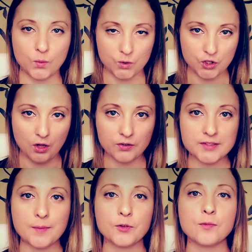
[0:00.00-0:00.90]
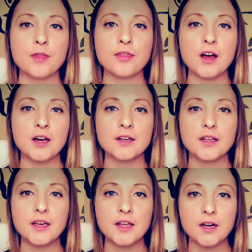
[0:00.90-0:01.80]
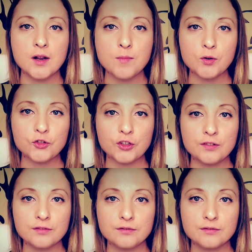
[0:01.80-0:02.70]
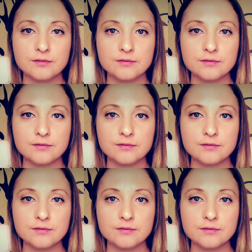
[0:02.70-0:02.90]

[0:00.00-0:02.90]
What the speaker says: which all stems from a thought and an emotion.